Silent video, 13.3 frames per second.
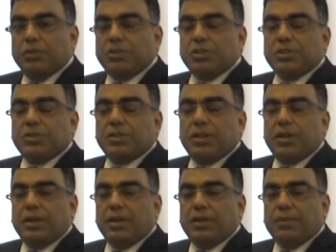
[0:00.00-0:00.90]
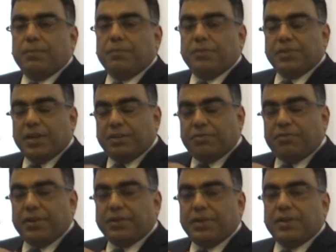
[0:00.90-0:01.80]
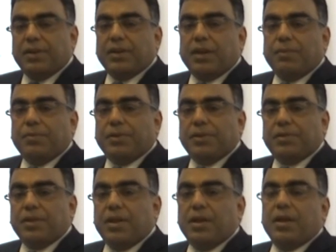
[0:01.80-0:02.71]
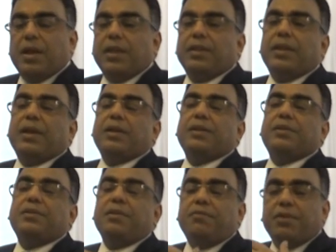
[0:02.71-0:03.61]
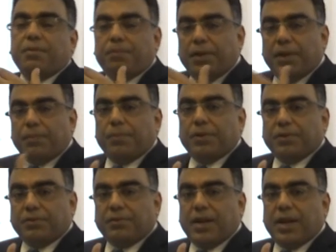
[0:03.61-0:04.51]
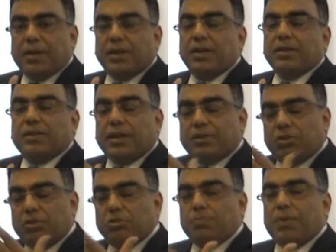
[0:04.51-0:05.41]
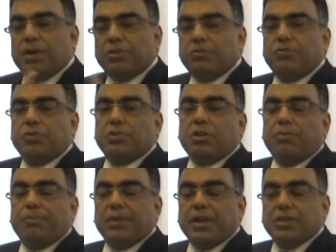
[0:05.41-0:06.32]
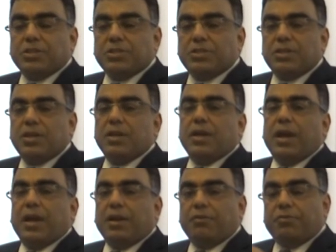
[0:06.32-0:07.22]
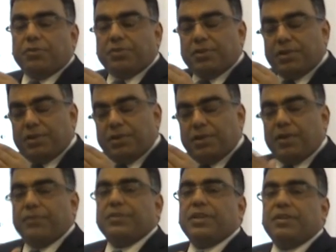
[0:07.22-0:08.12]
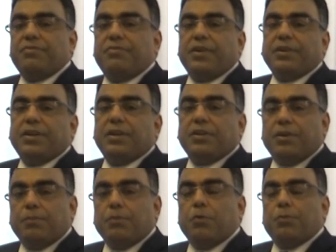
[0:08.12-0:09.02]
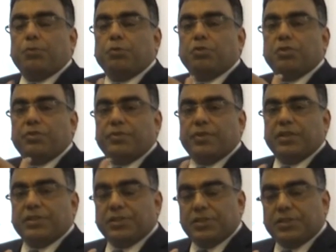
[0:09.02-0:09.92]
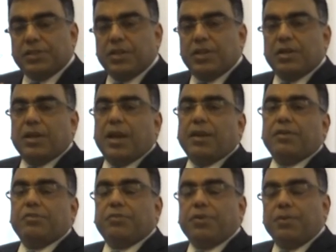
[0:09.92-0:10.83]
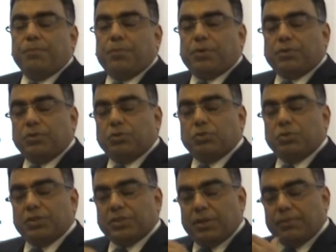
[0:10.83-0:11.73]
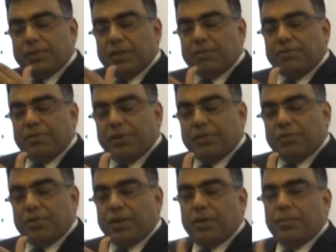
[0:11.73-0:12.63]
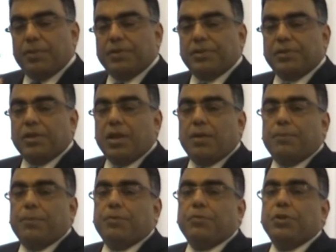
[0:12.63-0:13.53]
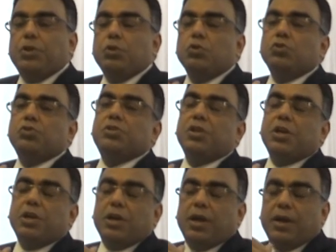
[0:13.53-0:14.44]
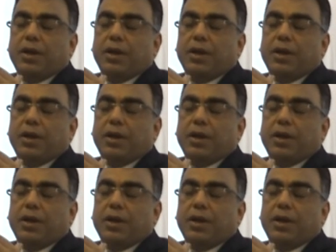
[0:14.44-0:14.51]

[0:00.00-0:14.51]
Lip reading: which get affected in diabetes, and they get a severe pain because of that. That's also part of the foot complications, and if your nerves get affected, you're more prone to have ulcers. And it's very important to examine their feet on a regular basis, but we use